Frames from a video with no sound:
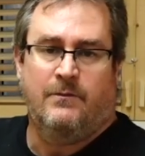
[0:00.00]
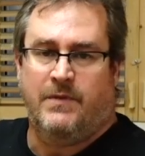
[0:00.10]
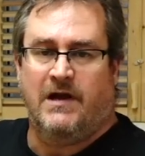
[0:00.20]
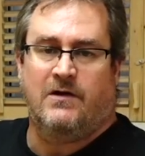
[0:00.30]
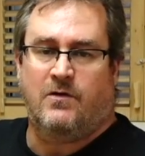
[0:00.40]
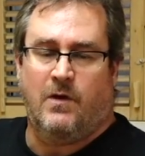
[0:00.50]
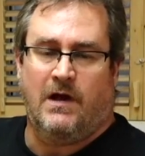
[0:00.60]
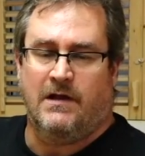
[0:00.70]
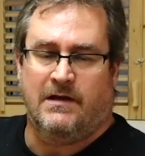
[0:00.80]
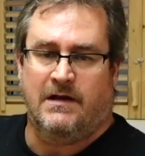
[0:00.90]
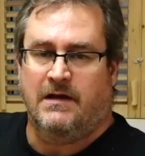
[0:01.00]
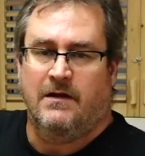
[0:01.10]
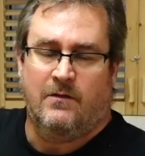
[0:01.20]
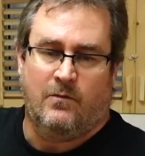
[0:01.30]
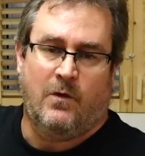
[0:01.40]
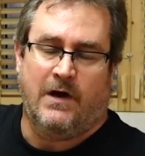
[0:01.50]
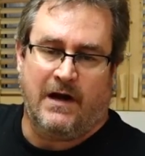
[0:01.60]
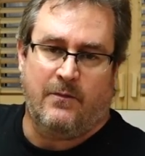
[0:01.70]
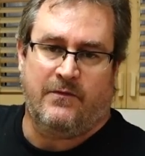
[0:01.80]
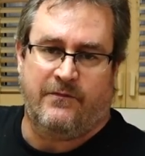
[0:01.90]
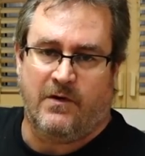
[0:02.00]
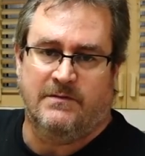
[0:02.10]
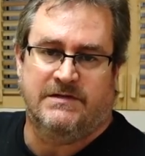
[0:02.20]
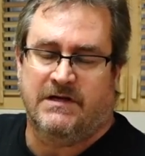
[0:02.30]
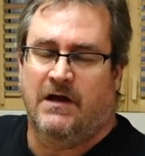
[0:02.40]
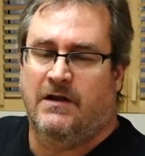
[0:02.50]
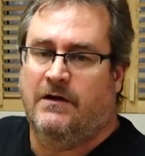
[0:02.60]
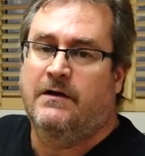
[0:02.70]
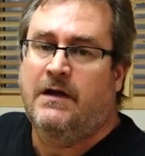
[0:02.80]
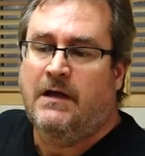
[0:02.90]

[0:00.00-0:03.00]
better quality one outperforms the other